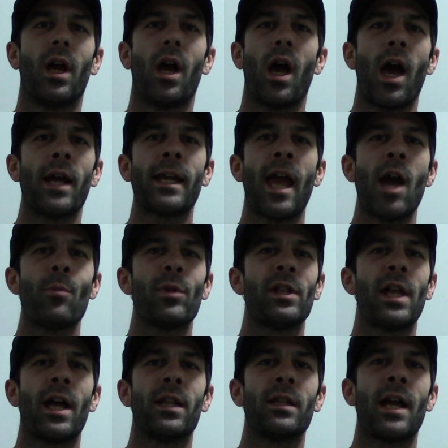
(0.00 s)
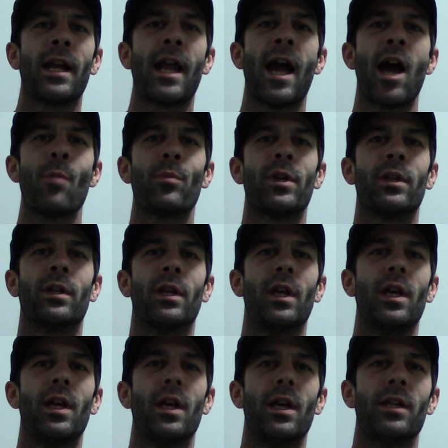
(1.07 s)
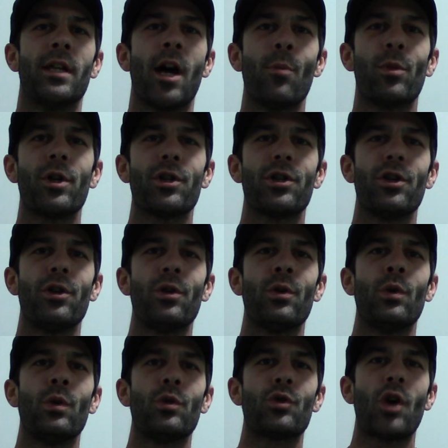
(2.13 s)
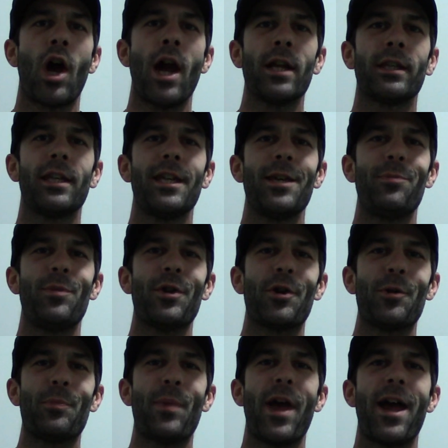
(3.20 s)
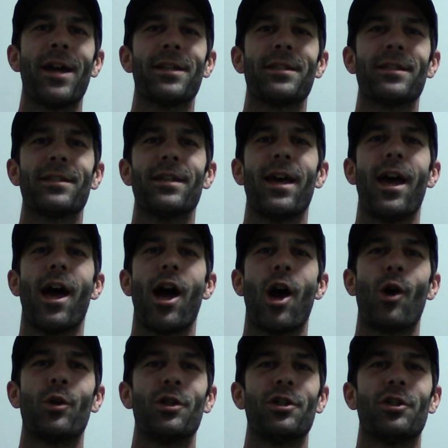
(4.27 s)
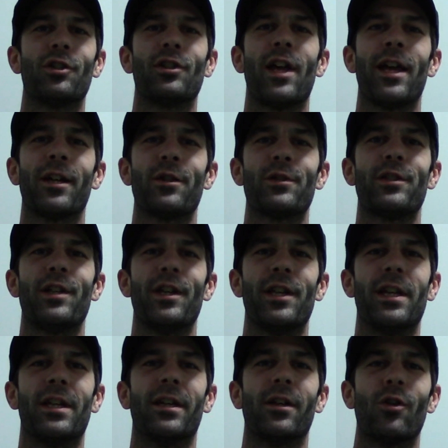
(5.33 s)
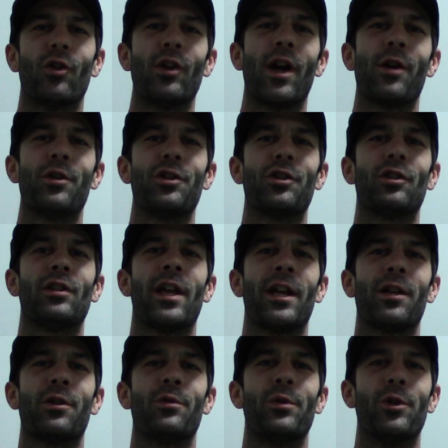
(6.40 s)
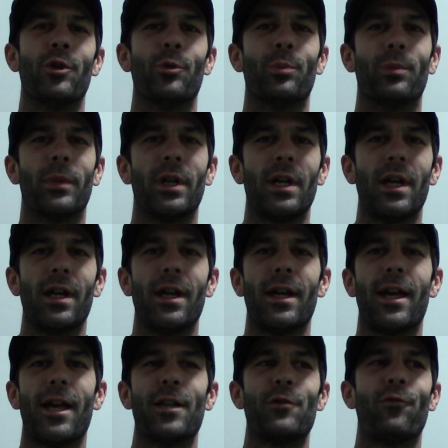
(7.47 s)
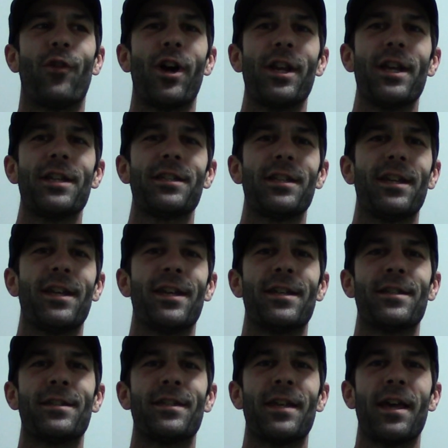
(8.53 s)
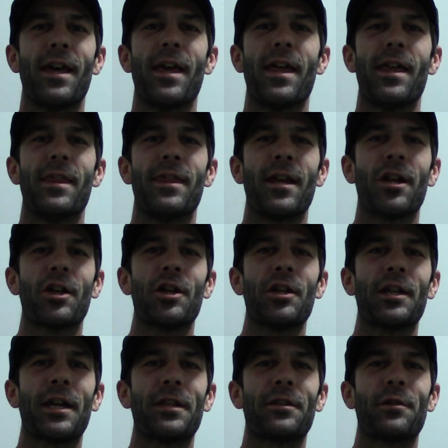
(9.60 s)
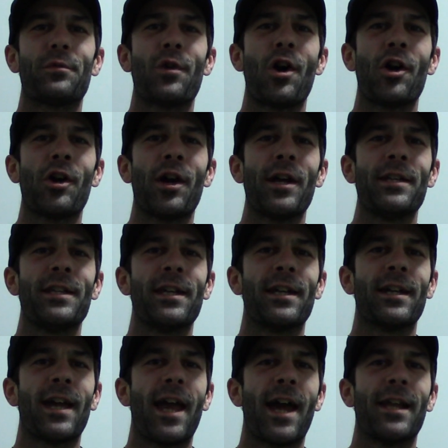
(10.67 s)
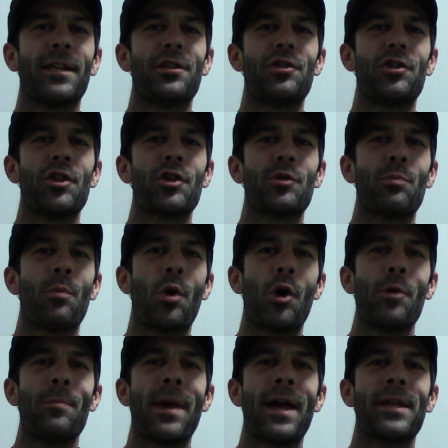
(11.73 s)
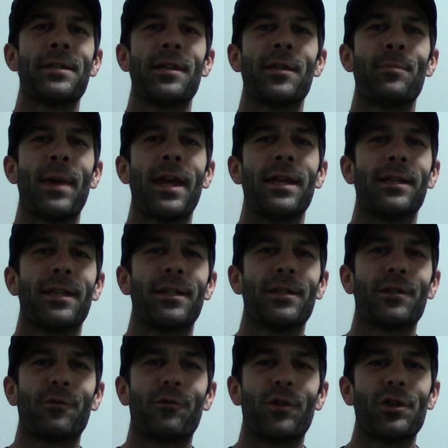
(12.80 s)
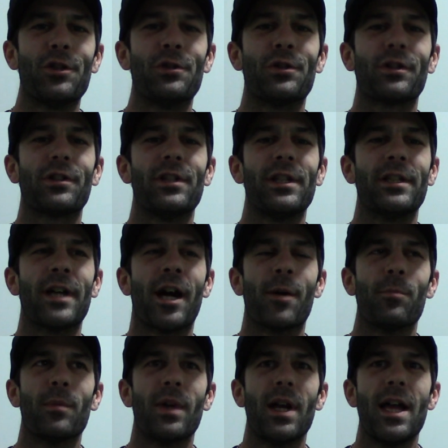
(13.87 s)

I can't be letting that happen. Number 2, try and keep your pets out of your Lego City or out of your Lego room. As fun as it is, they're going to get the wrong idea and it's just more mess and maintenance for you to clean up.